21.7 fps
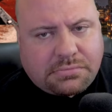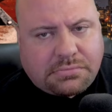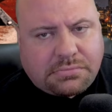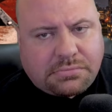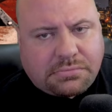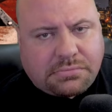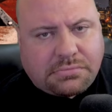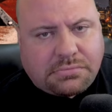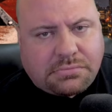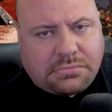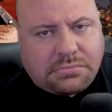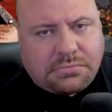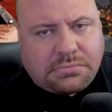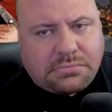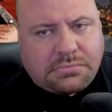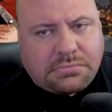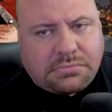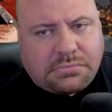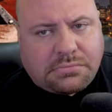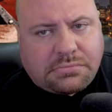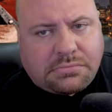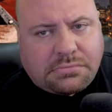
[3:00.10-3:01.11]

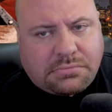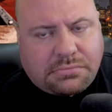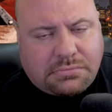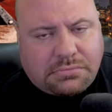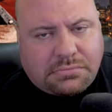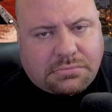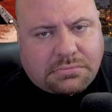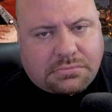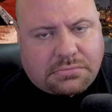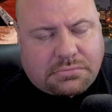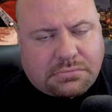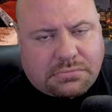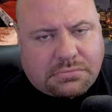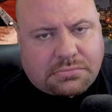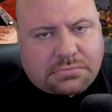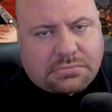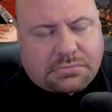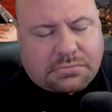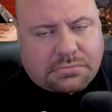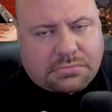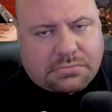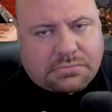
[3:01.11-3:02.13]

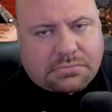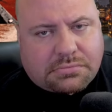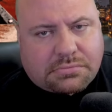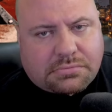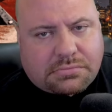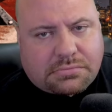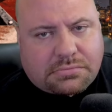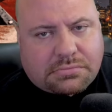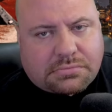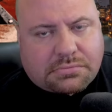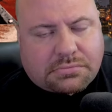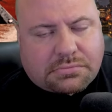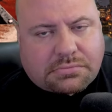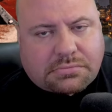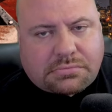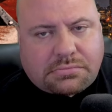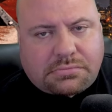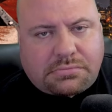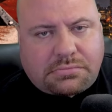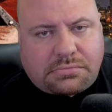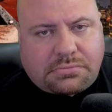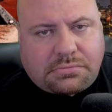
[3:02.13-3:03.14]

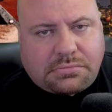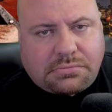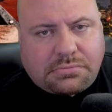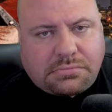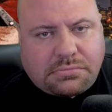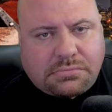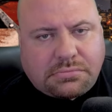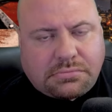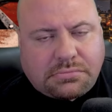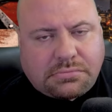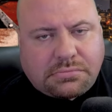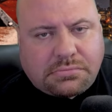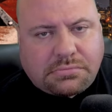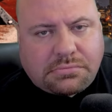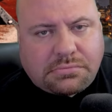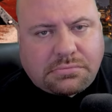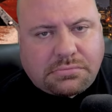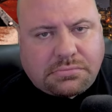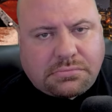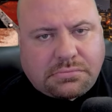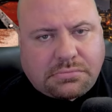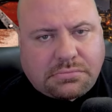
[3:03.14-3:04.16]

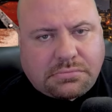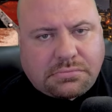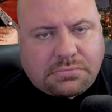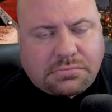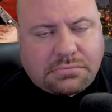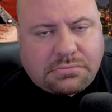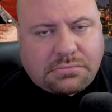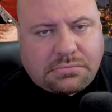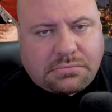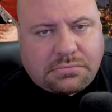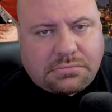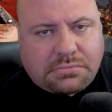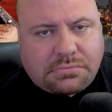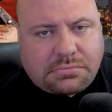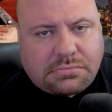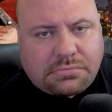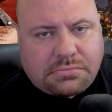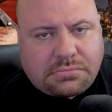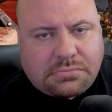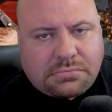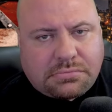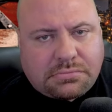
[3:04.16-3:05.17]

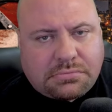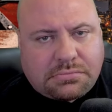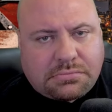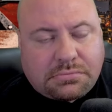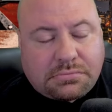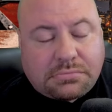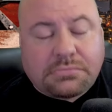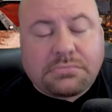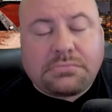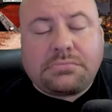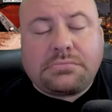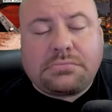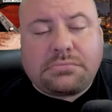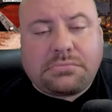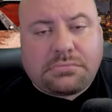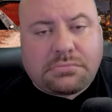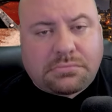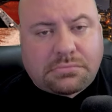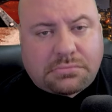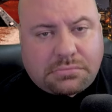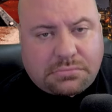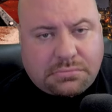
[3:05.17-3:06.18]

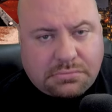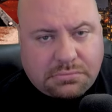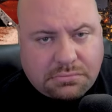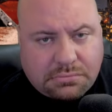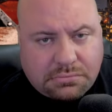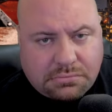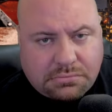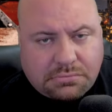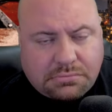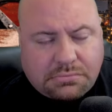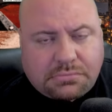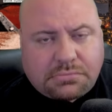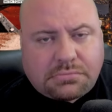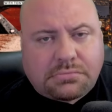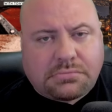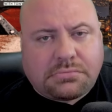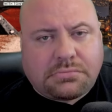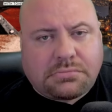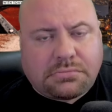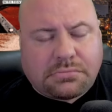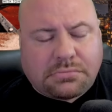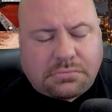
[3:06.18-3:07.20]

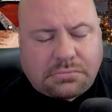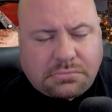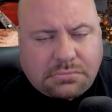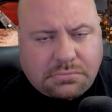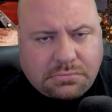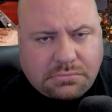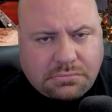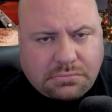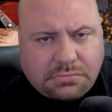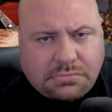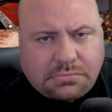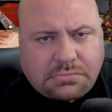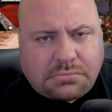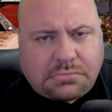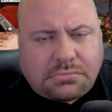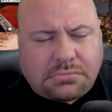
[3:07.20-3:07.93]
(silent)